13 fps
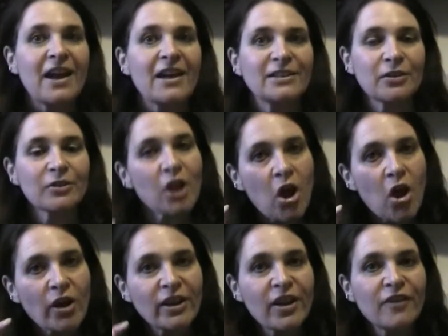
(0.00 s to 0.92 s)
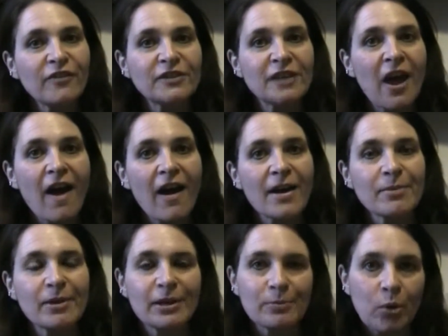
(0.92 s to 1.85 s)
I don't allot enough time
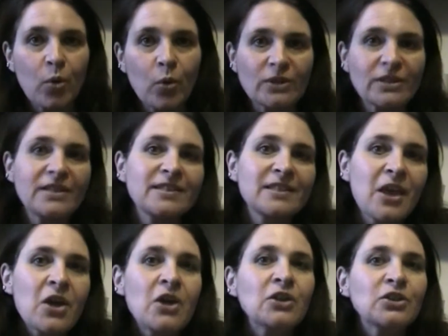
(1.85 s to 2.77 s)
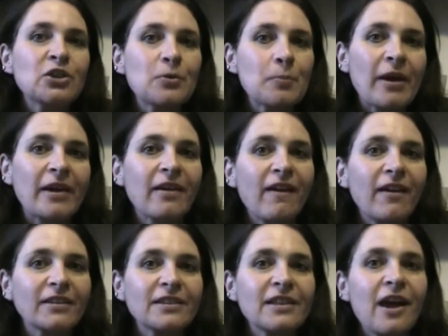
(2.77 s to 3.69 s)
and importance to my
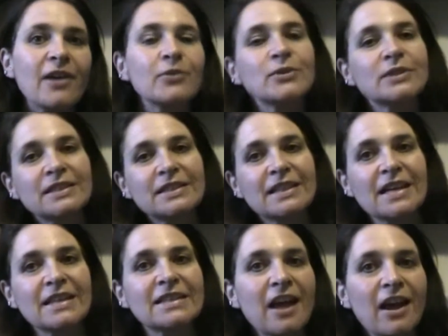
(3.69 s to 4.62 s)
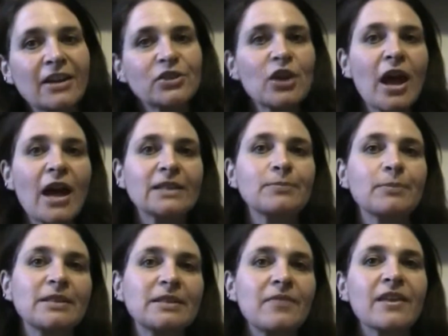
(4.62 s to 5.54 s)
garden. I always seem to get sidetracked
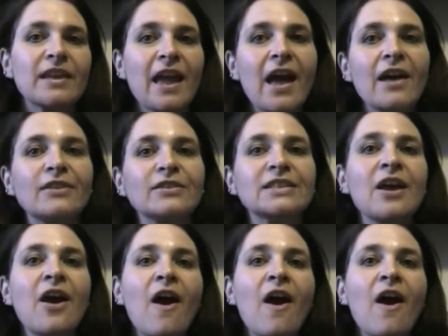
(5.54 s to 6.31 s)
by something else,